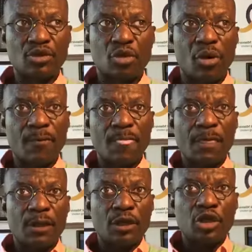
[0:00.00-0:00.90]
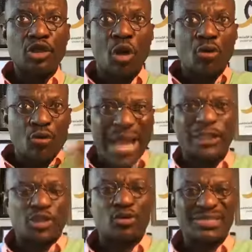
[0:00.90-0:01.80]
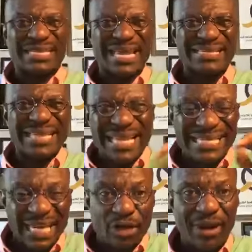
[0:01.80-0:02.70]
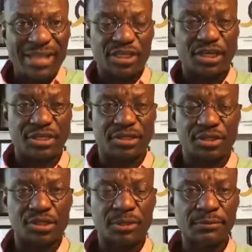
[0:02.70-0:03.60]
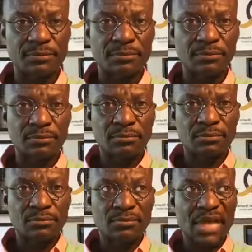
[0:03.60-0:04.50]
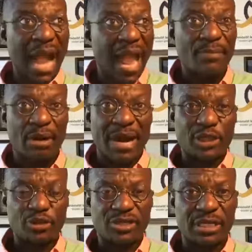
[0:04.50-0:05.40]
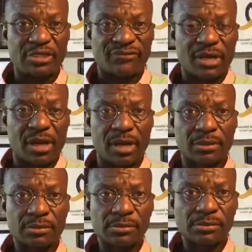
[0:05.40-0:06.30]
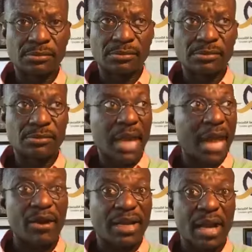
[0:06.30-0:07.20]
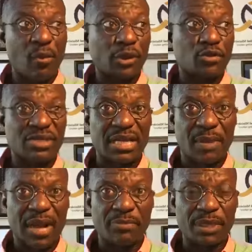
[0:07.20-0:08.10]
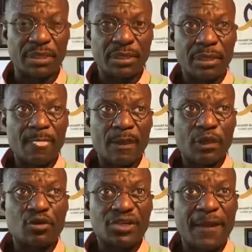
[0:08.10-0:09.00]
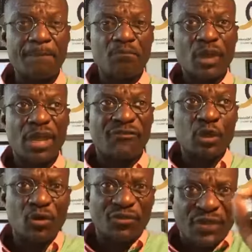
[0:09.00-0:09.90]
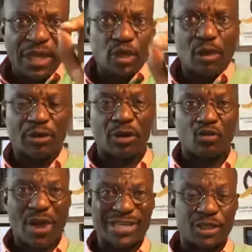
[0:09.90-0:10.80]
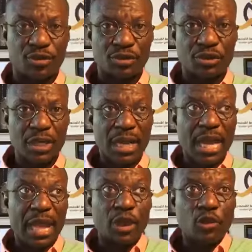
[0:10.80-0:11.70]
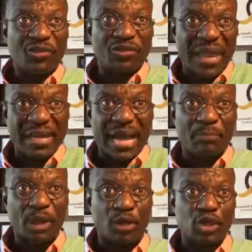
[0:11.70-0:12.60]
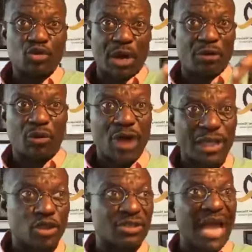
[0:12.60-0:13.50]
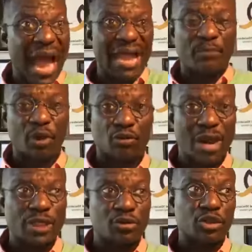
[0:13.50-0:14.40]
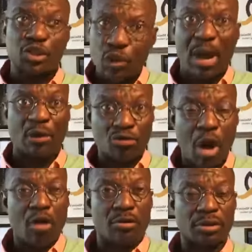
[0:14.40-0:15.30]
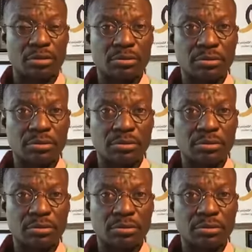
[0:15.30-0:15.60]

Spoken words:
So, your righteousness is in Christ Jesus. I'm the righteousness of God. I don't care what you say about me. You see, if you think you are not righteous, and you think that because you are not righteous, I am not righteous, you are wrong.